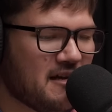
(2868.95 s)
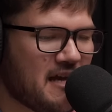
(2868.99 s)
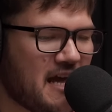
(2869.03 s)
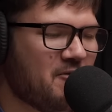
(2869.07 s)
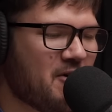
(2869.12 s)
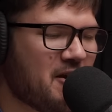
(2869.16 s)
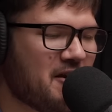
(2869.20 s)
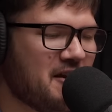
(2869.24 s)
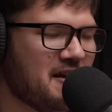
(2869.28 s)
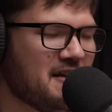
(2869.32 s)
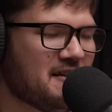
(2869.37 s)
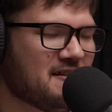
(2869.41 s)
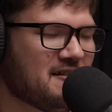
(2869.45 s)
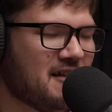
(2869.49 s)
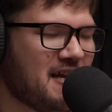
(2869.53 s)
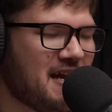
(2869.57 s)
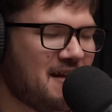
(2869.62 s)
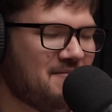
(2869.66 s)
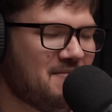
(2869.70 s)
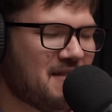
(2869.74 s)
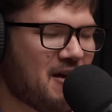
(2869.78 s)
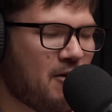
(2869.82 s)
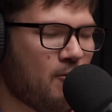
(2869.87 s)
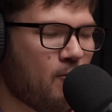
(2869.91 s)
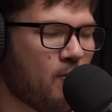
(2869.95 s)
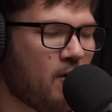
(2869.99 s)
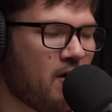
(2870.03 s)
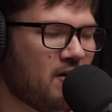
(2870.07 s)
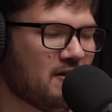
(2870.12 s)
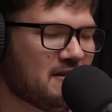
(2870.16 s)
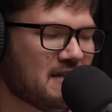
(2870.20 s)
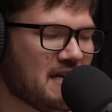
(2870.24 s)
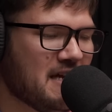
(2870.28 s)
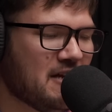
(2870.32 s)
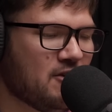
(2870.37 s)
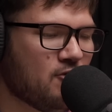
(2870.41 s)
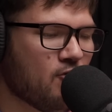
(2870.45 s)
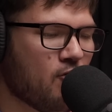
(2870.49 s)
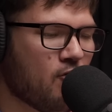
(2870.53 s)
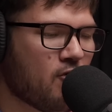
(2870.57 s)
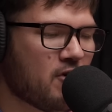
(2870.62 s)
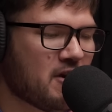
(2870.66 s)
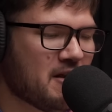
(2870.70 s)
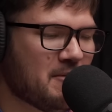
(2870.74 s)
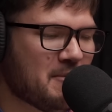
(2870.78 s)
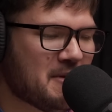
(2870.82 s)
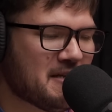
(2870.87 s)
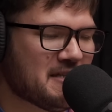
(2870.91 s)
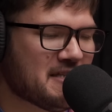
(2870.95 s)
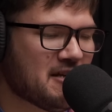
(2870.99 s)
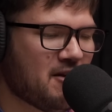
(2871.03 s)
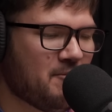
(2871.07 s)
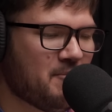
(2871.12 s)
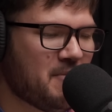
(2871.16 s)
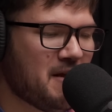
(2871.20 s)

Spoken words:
where he claimed that Walt ignored him until